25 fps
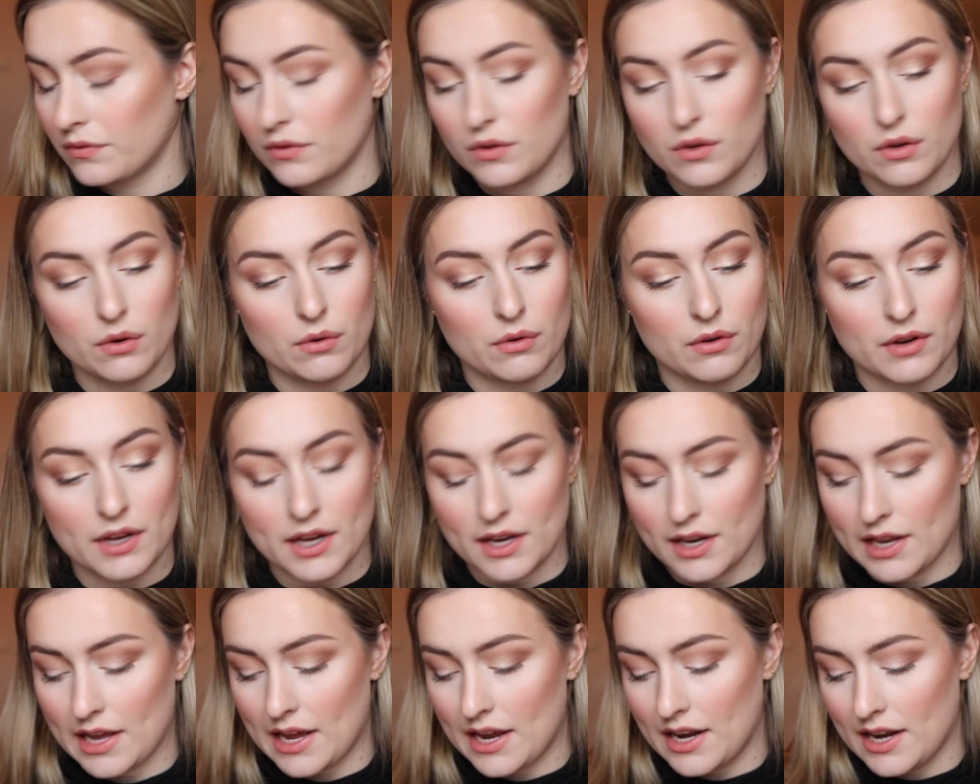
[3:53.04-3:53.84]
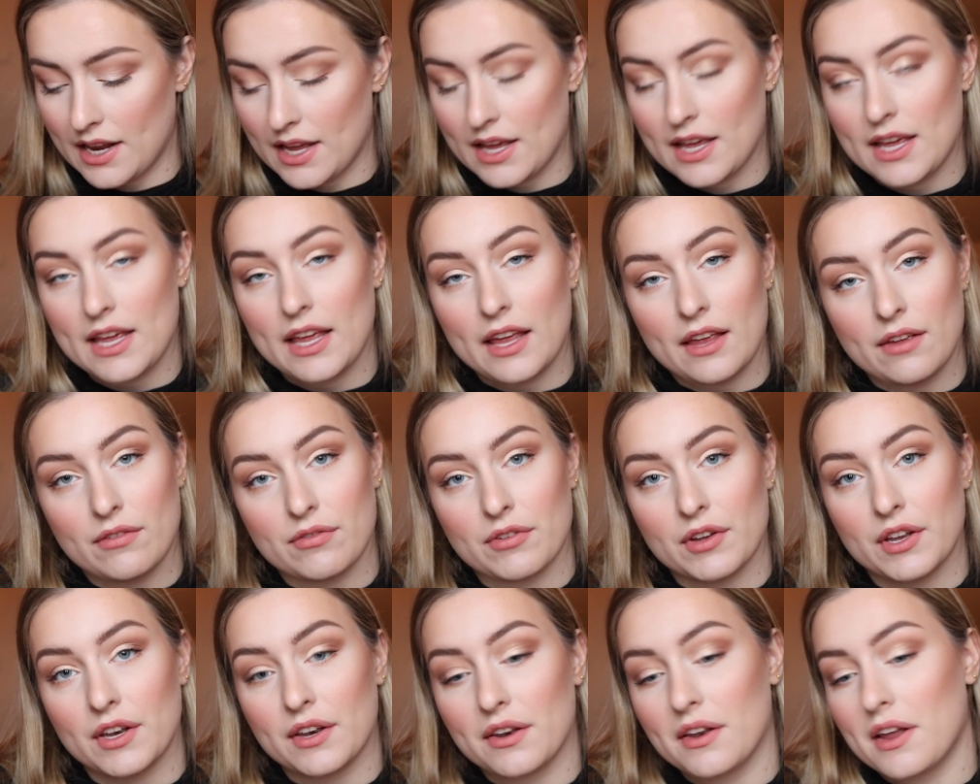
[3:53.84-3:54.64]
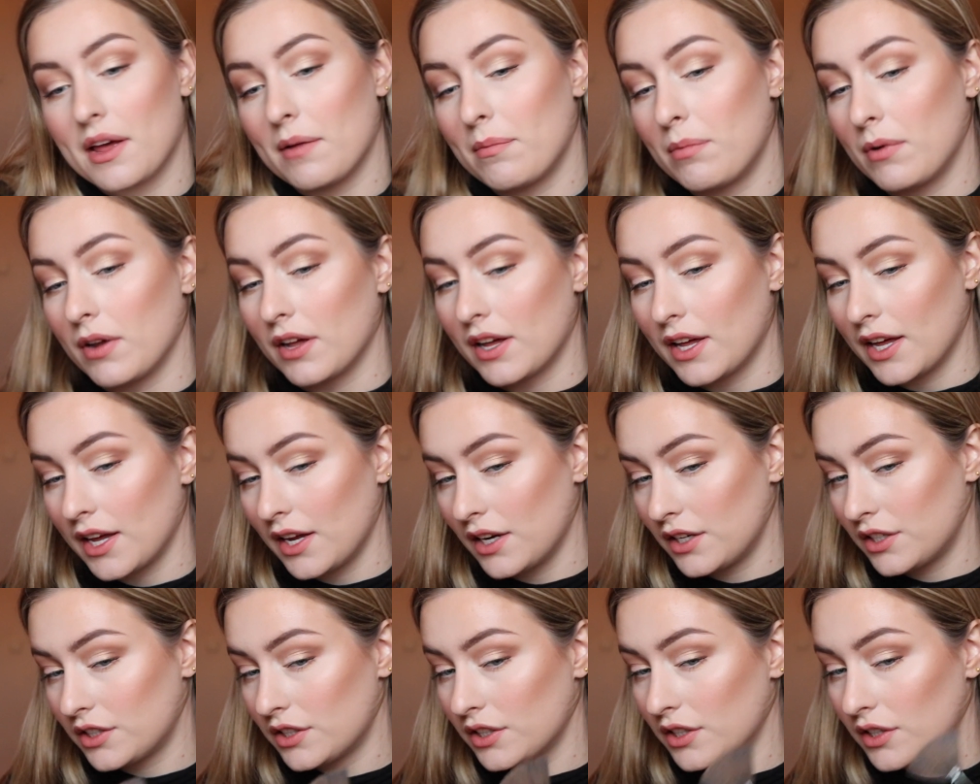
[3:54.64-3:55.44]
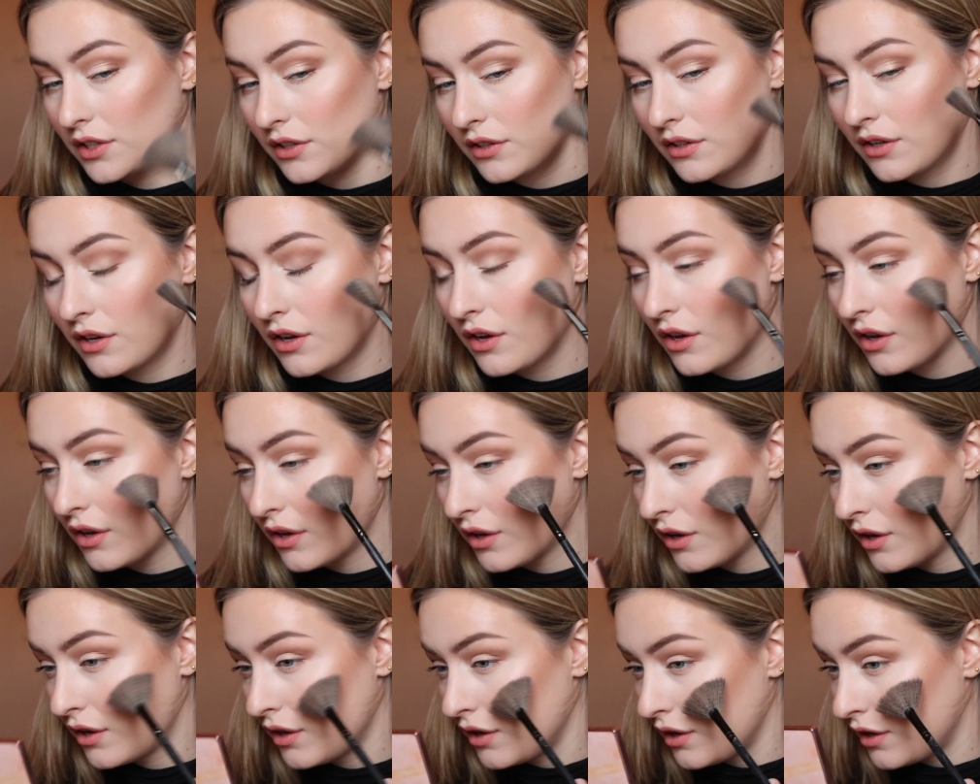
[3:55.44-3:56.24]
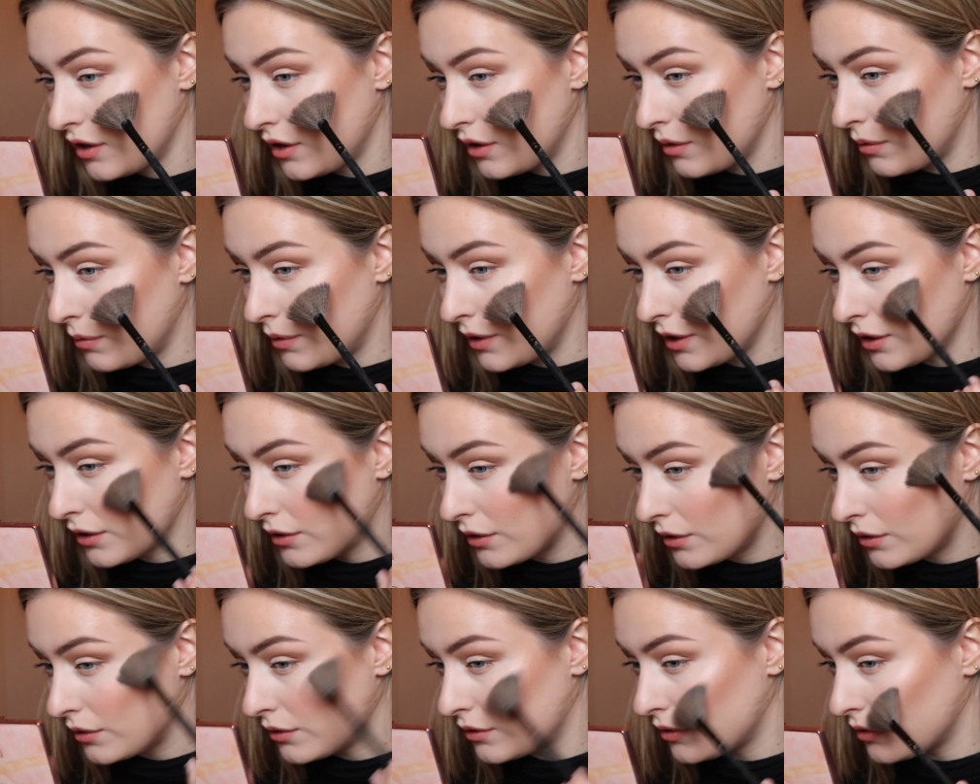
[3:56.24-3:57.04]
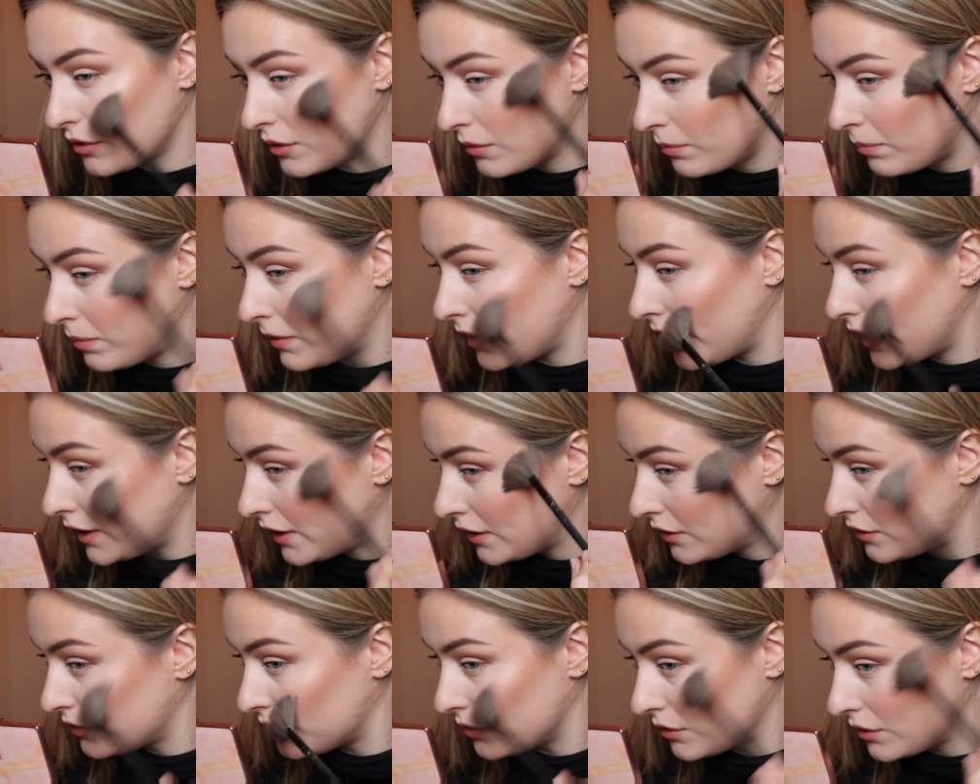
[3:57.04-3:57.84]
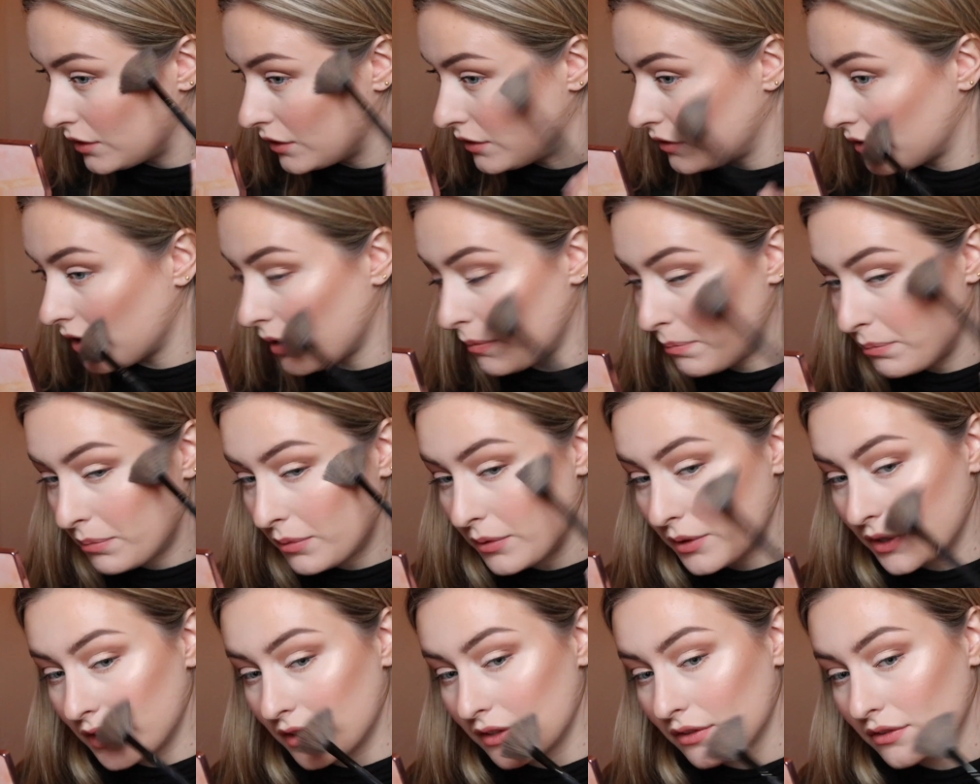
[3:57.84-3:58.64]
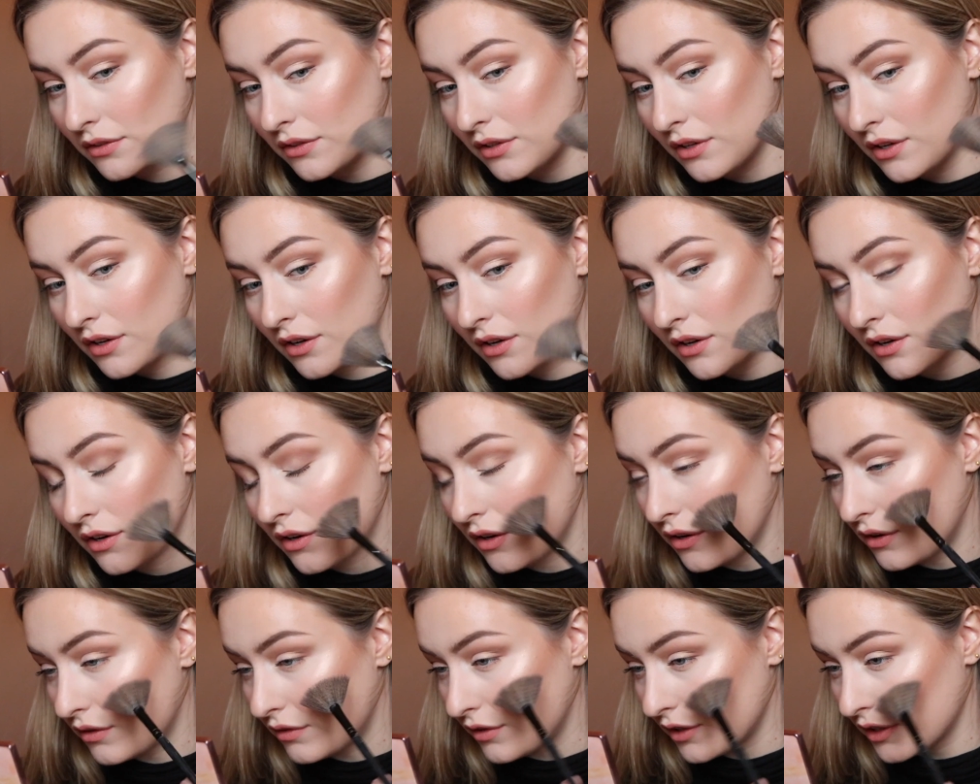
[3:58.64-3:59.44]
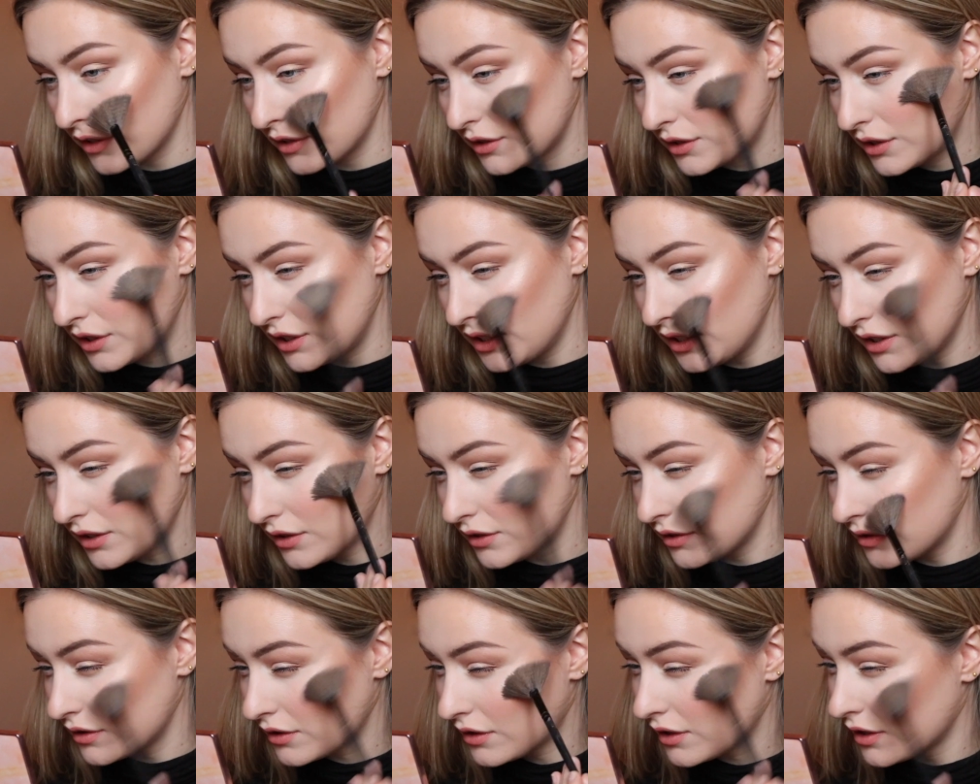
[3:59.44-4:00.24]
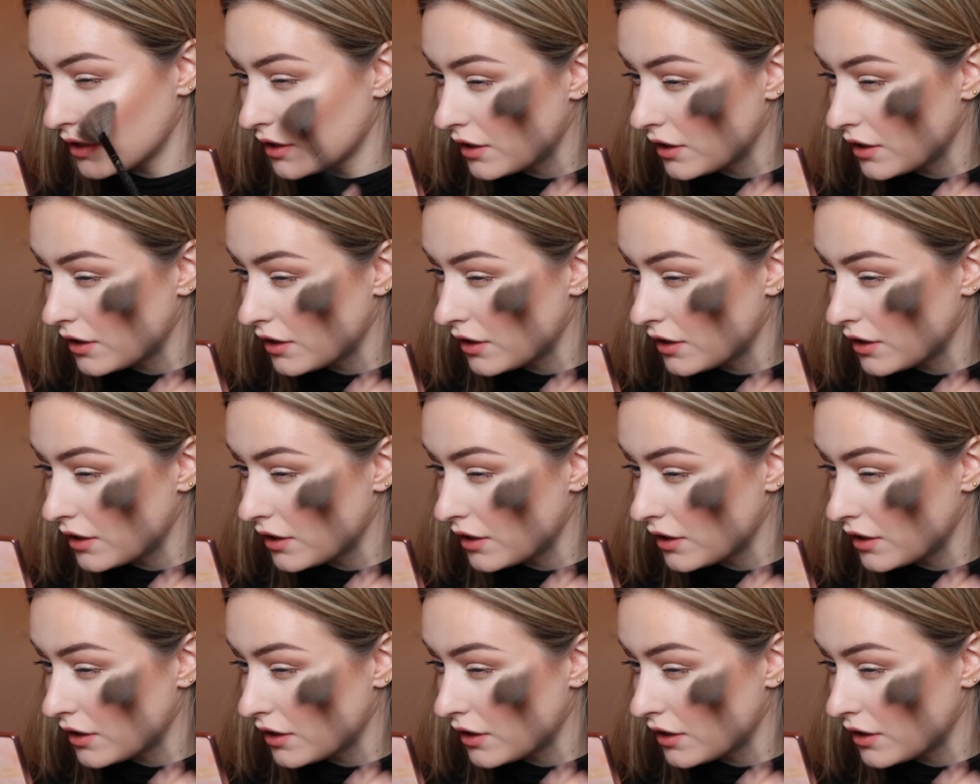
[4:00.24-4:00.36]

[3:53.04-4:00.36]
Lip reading: To get an even application. We are going to apply this to the top points of our cheeks